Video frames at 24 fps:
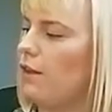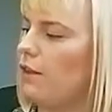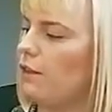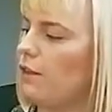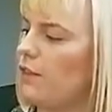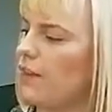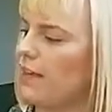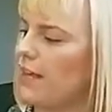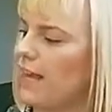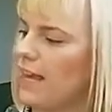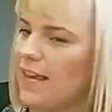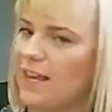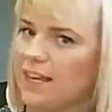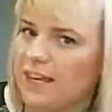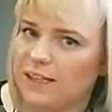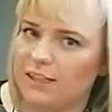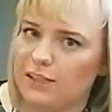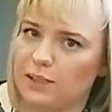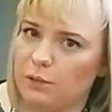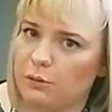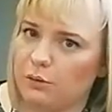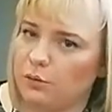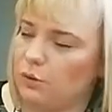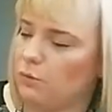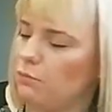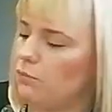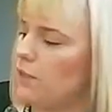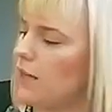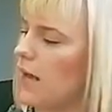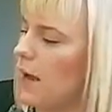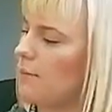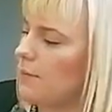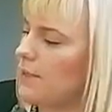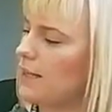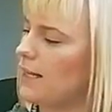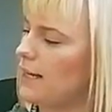The king is still
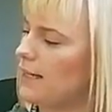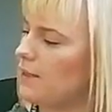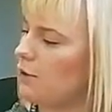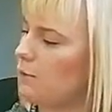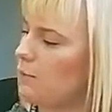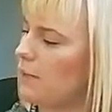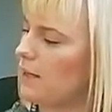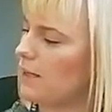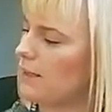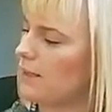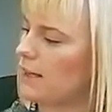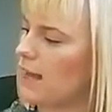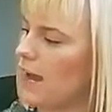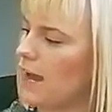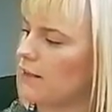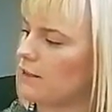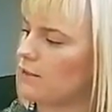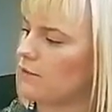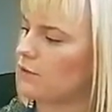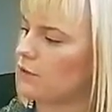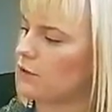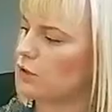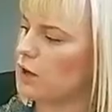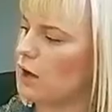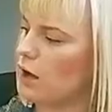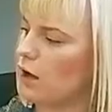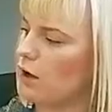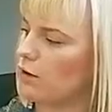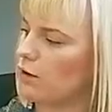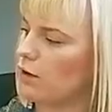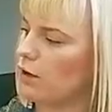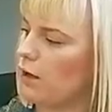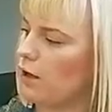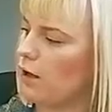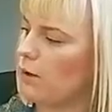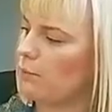sometimes a little bit scared of the
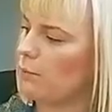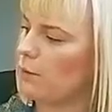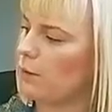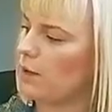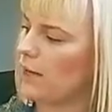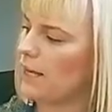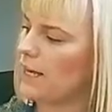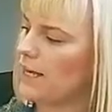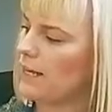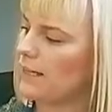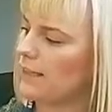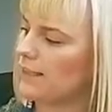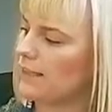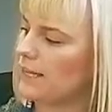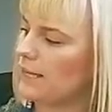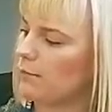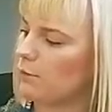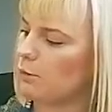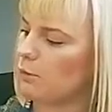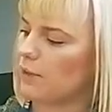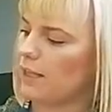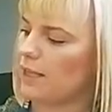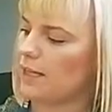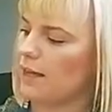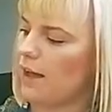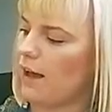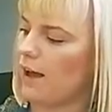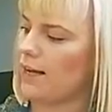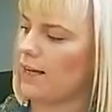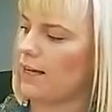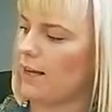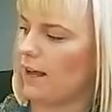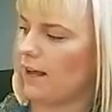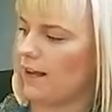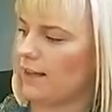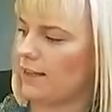dark, but he sleeps with a
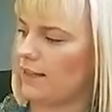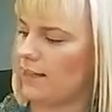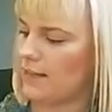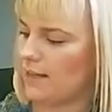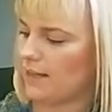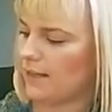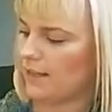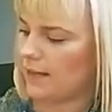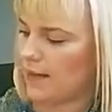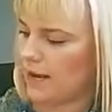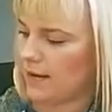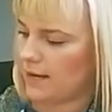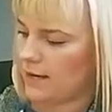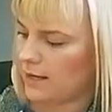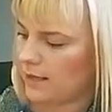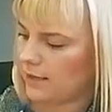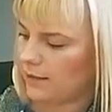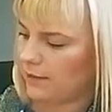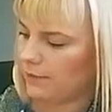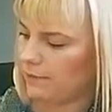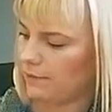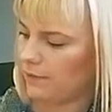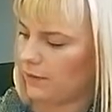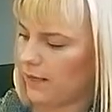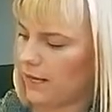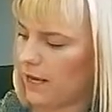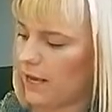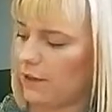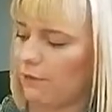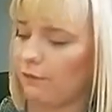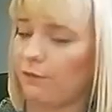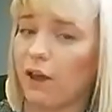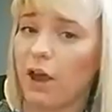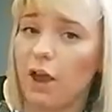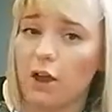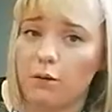nightlight these days.
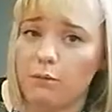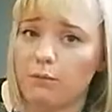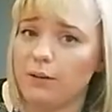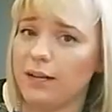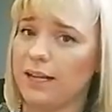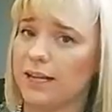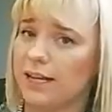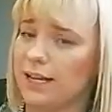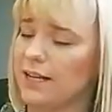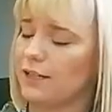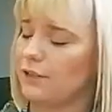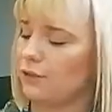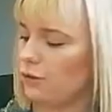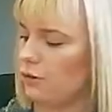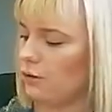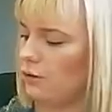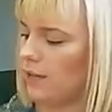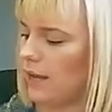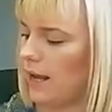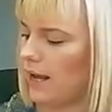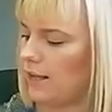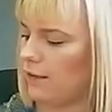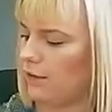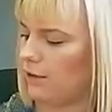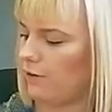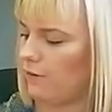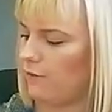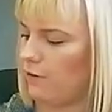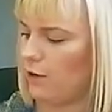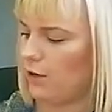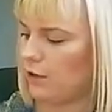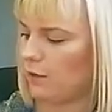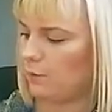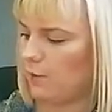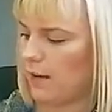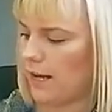If only he'd done that in the
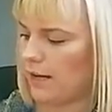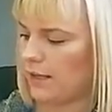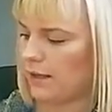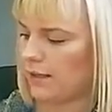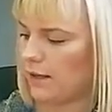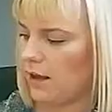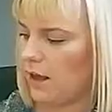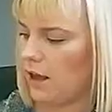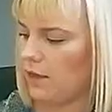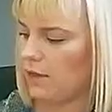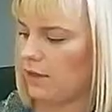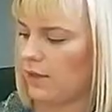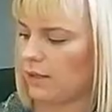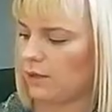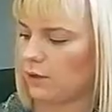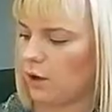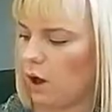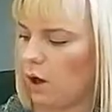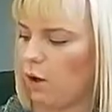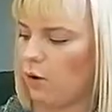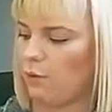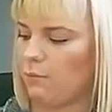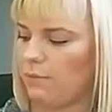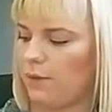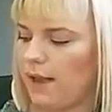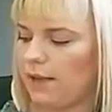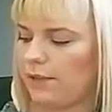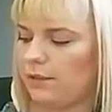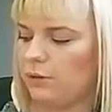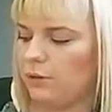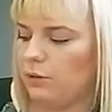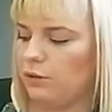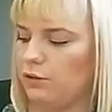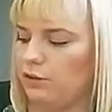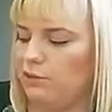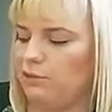first place, this whole mess
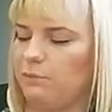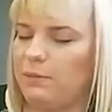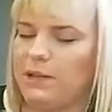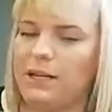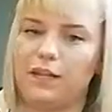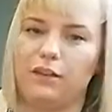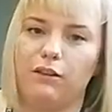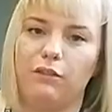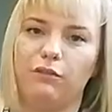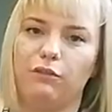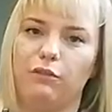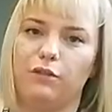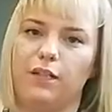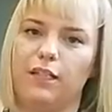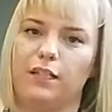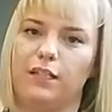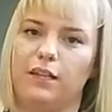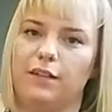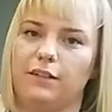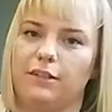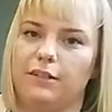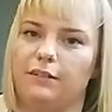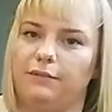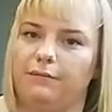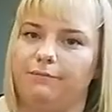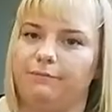could have been avoided.